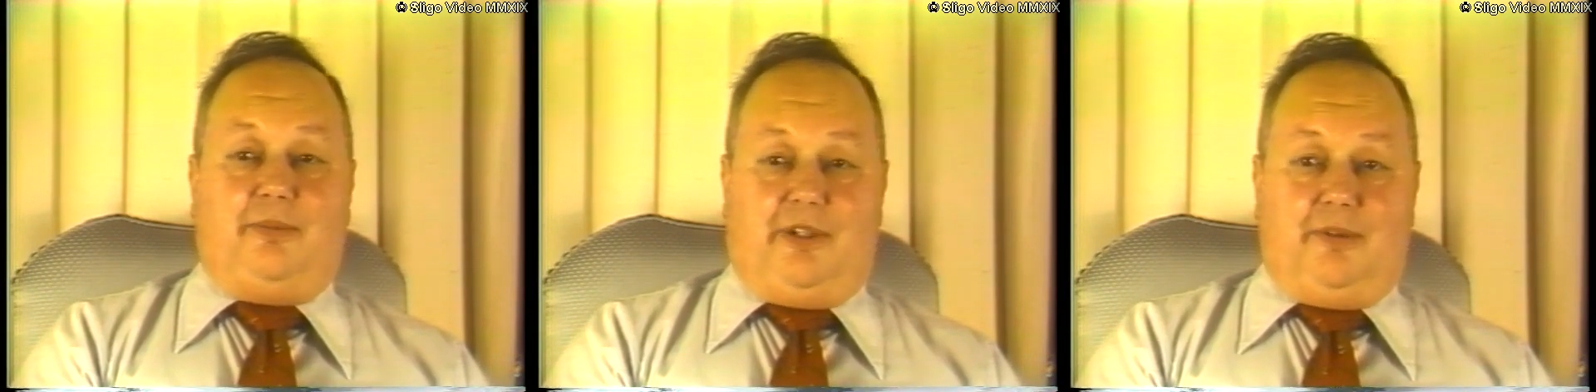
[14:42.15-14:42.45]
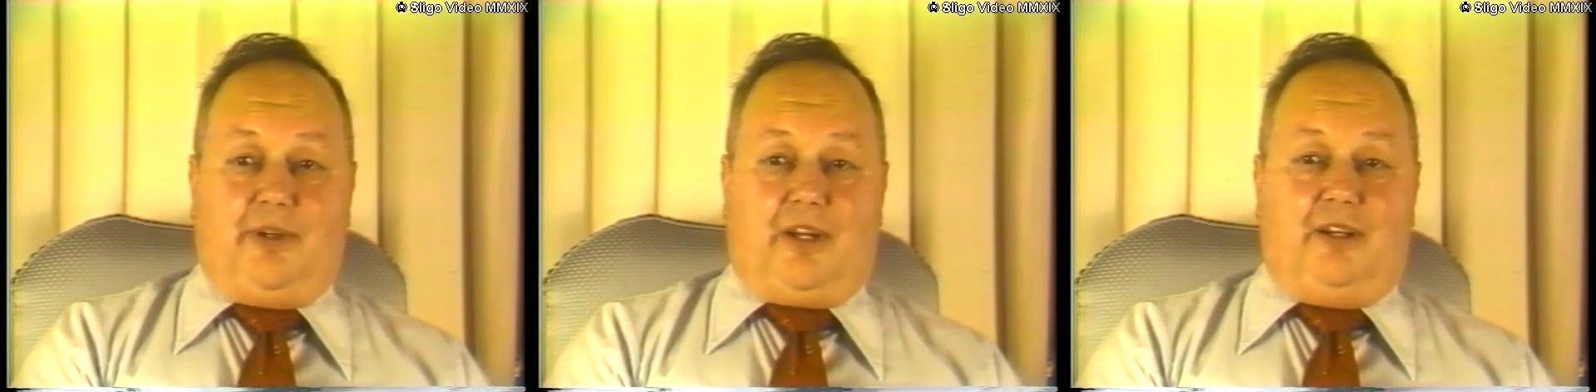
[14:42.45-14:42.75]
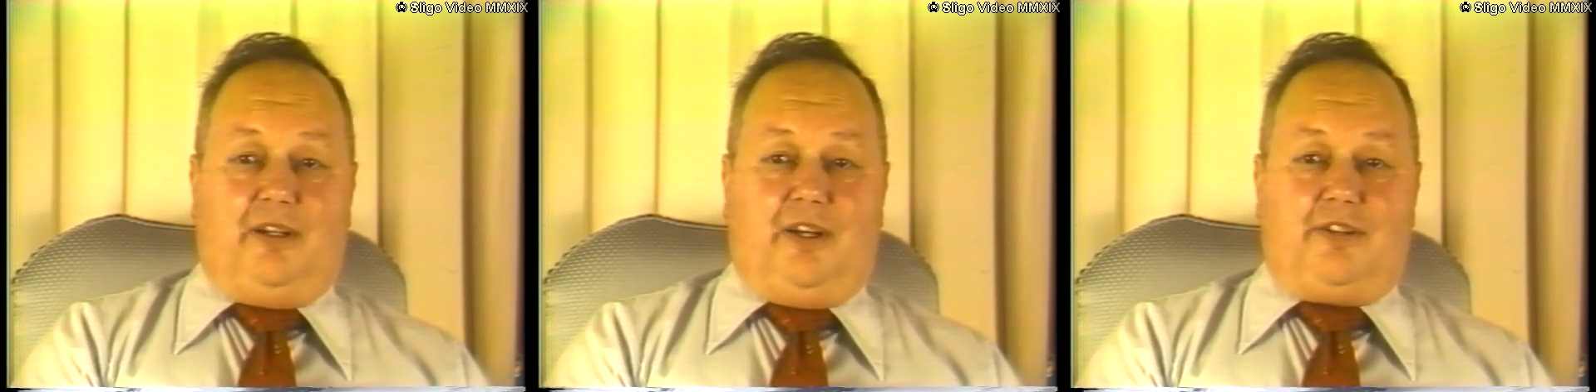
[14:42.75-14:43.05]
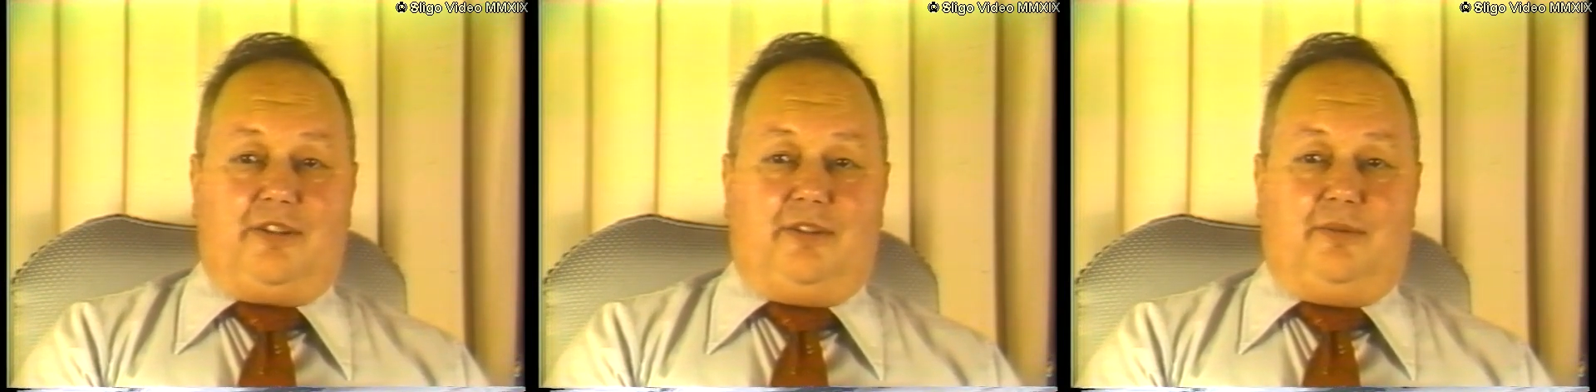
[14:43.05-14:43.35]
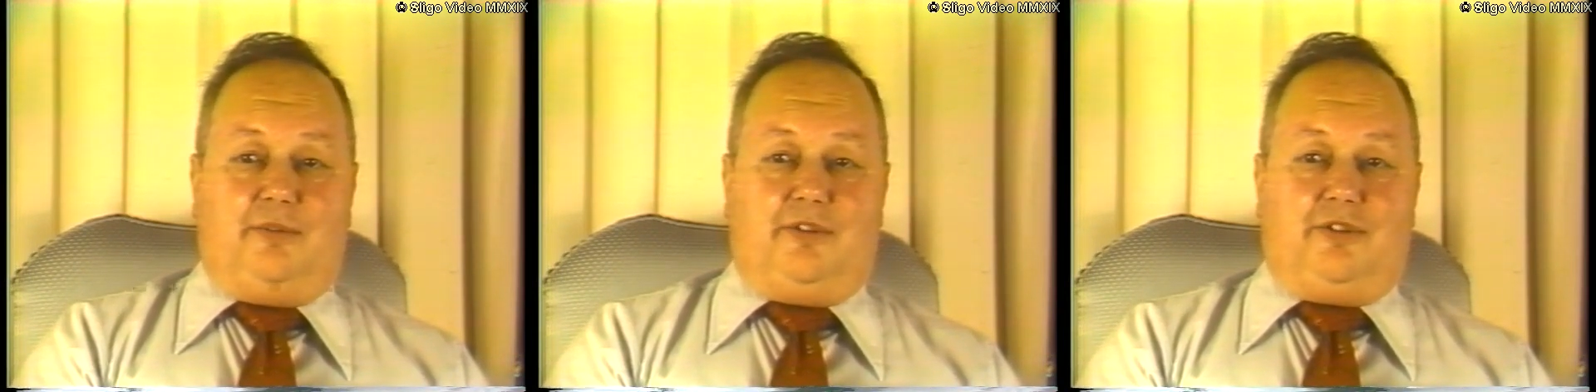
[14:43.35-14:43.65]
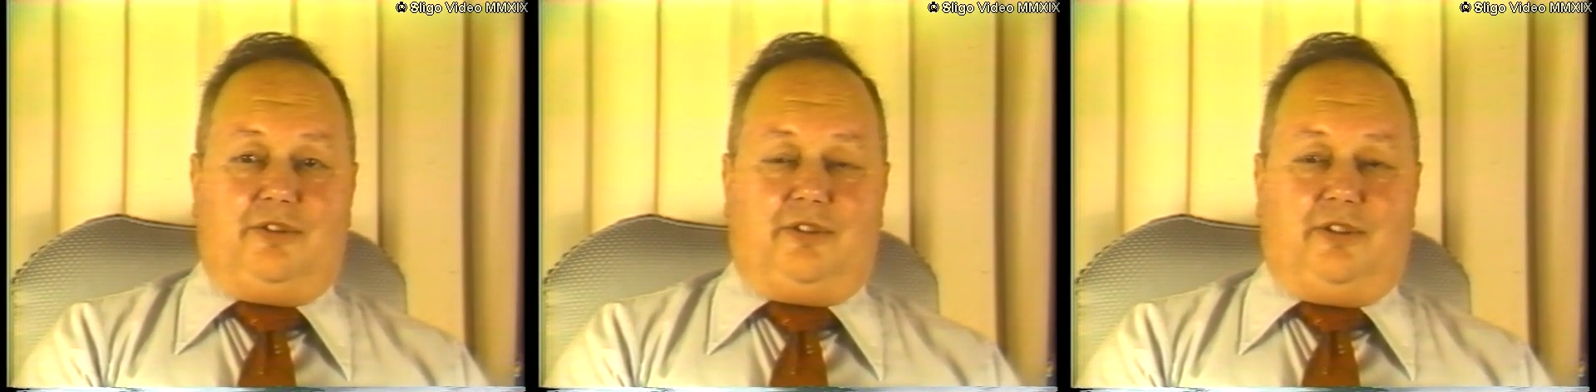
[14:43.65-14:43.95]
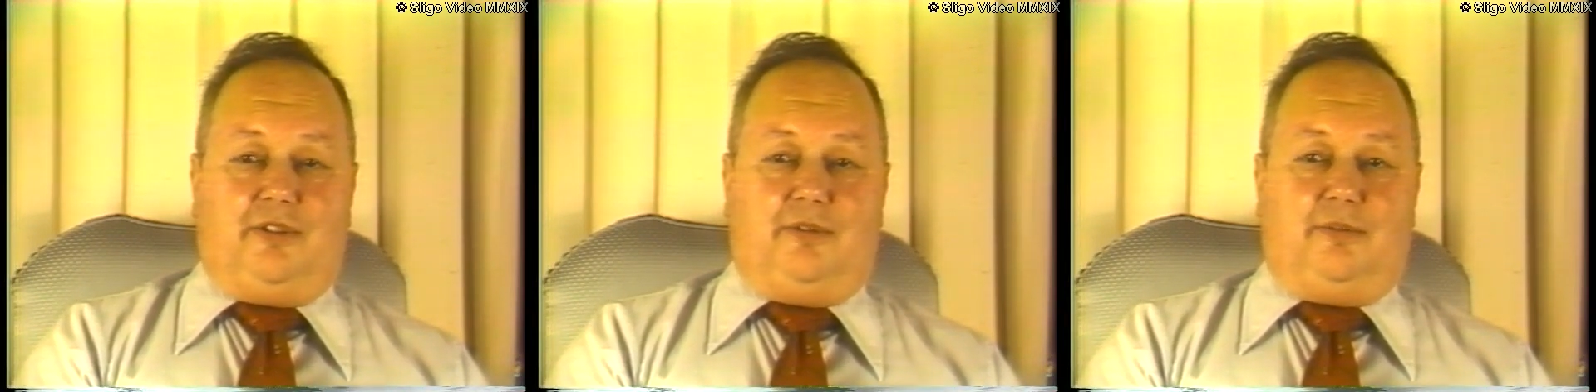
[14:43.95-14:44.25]
somebody recognized that it
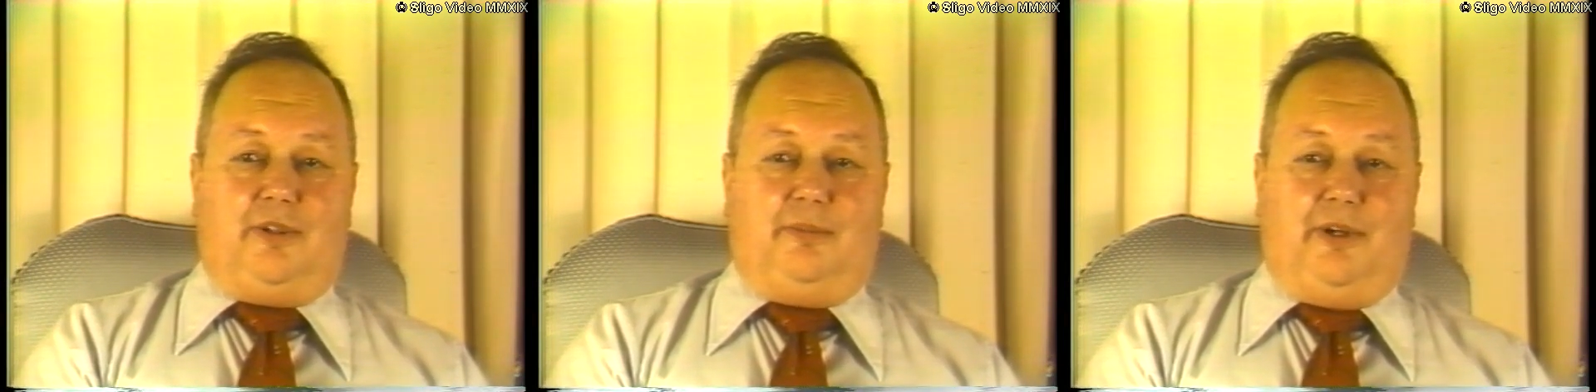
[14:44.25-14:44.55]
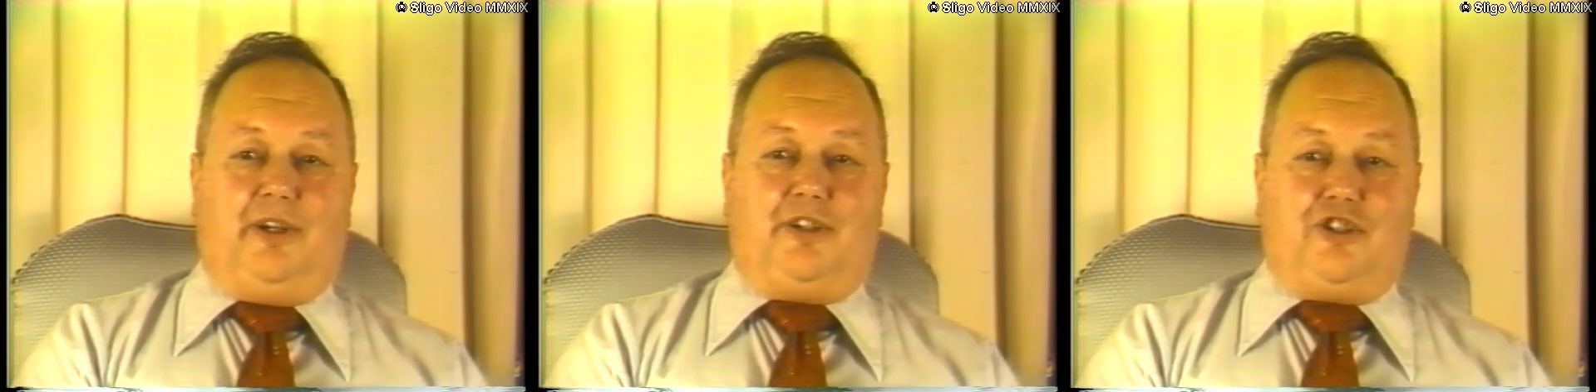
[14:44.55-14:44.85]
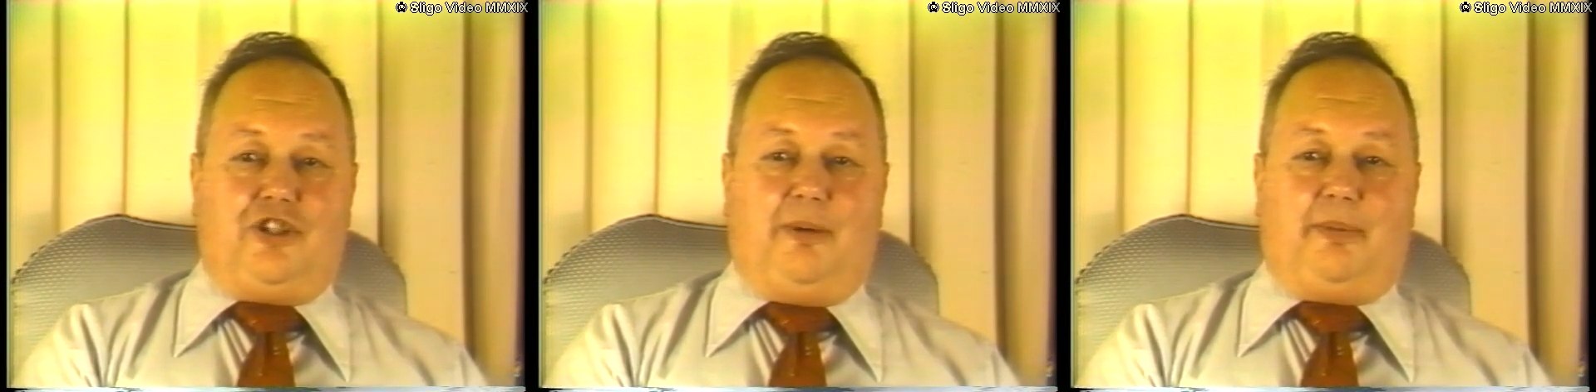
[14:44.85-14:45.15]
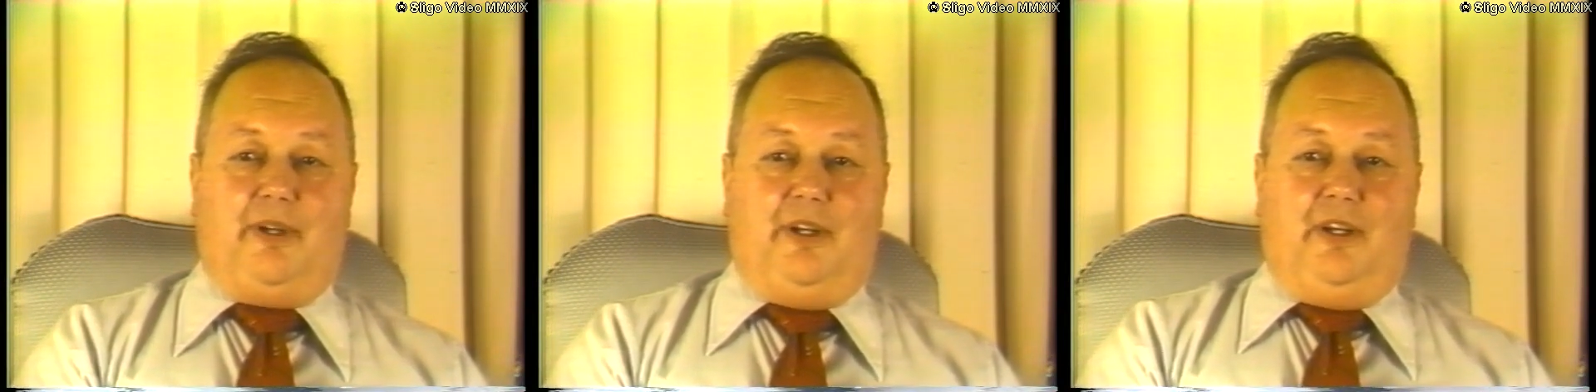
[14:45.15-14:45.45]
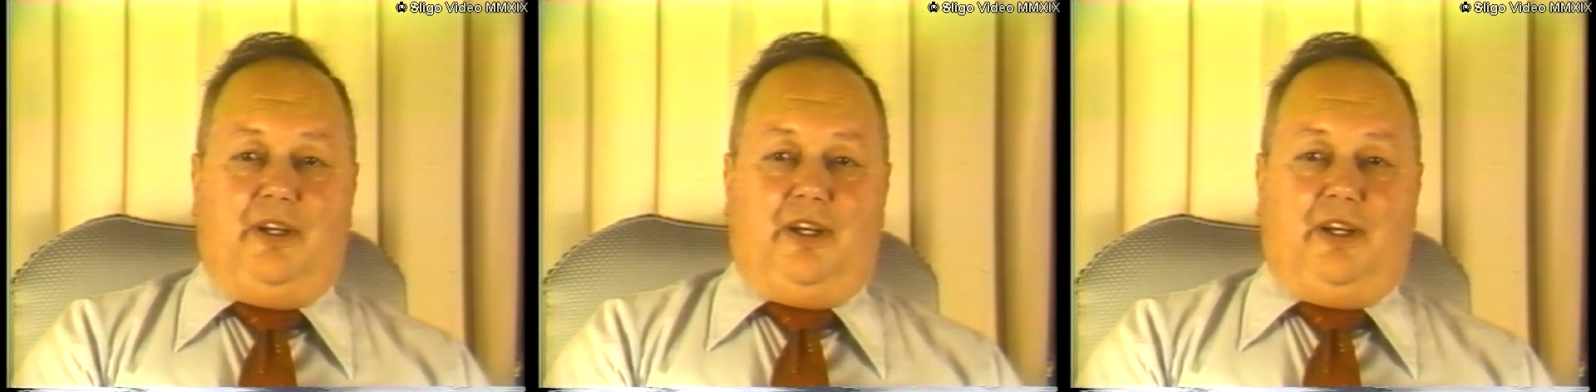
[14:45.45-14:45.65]
was an American ship.